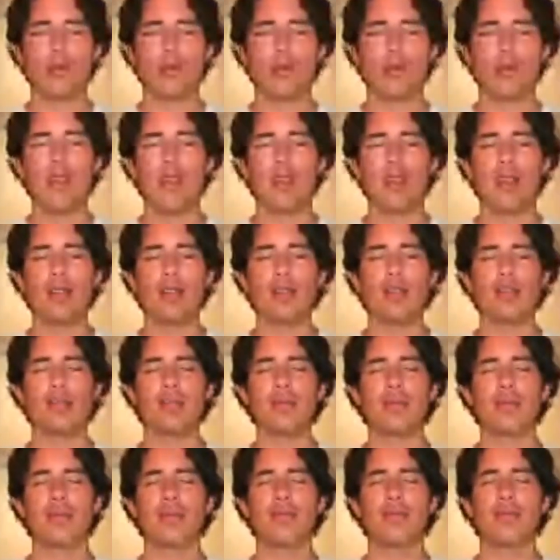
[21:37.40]

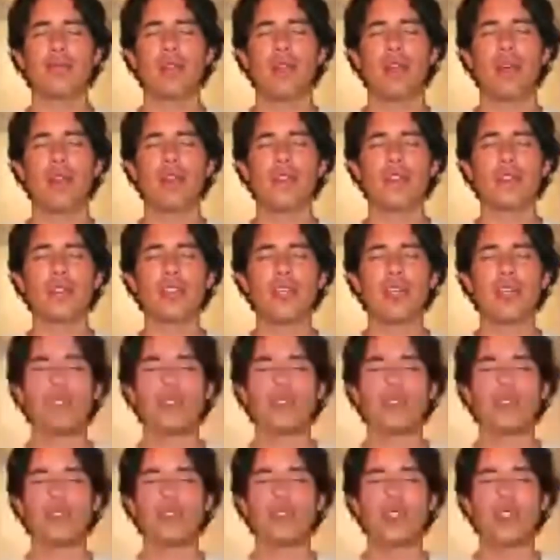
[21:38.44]
breathing, I
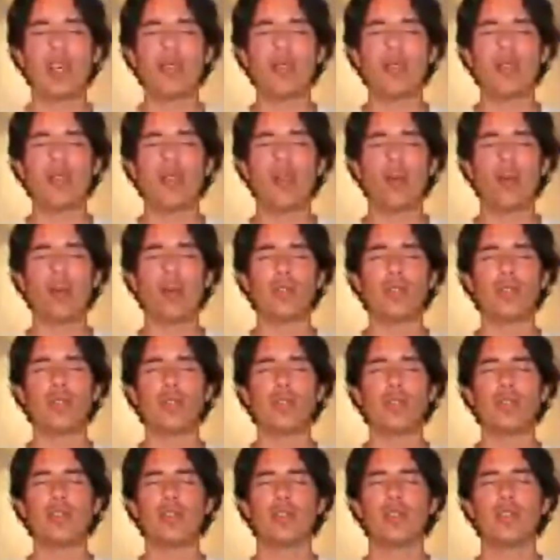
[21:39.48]
start to download
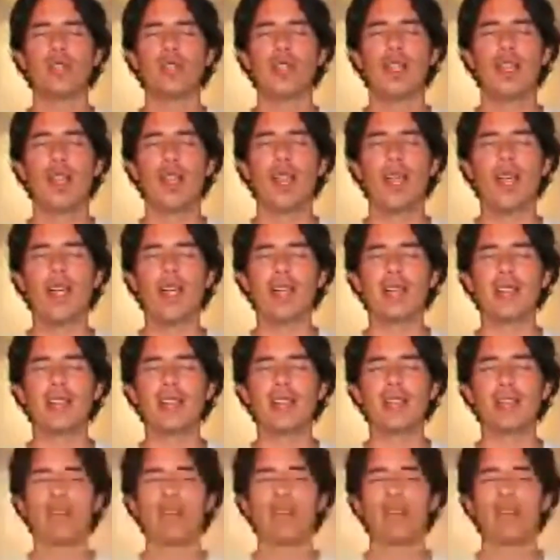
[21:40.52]
the light